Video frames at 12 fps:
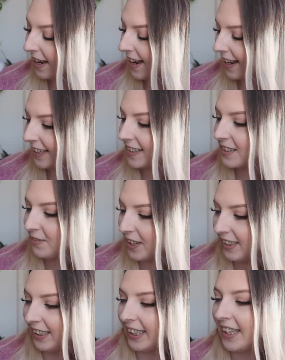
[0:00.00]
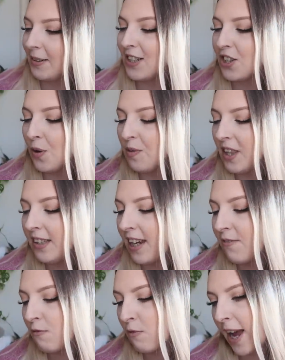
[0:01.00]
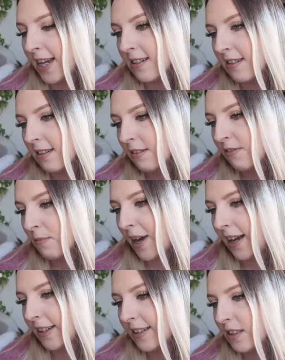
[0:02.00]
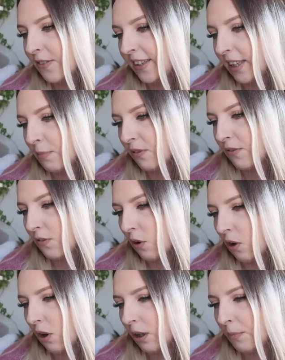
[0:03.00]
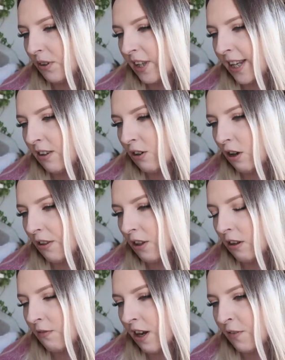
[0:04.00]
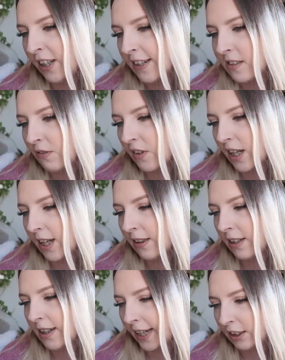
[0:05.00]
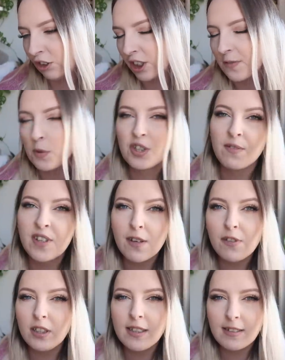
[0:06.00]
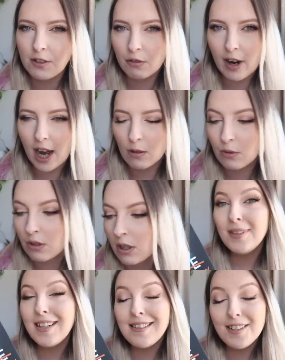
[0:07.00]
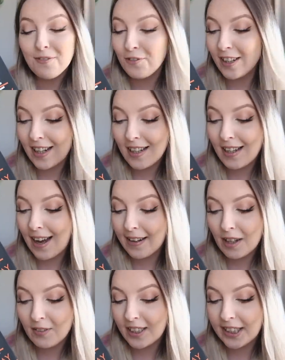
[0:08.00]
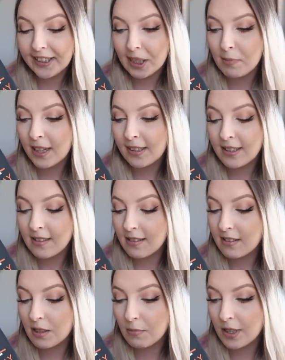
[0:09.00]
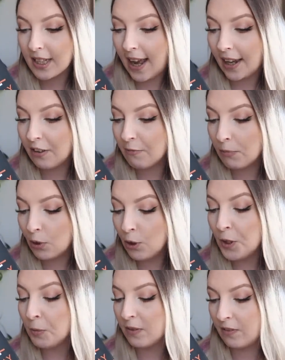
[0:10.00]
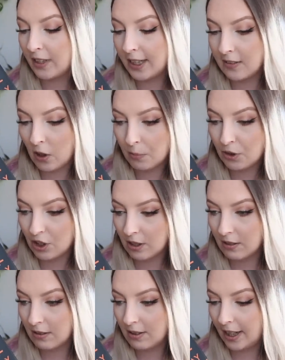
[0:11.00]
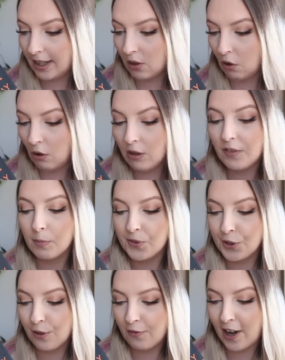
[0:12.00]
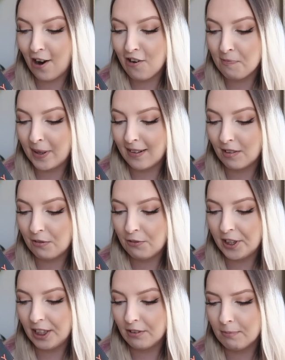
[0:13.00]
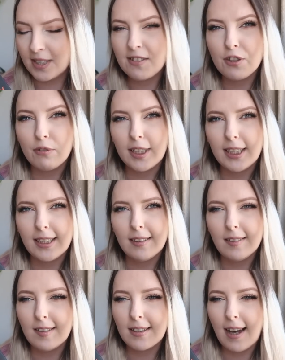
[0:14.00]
by Alex Finley. Now, I don't think I've read from Alex Finley before, but they are the author of Every Last Fear and The Night Shift, which I've definitely seen around. But it's a thriller, and I've clearly been in some kind of mood with these options. Like, all of them so far have been thriller and mystery,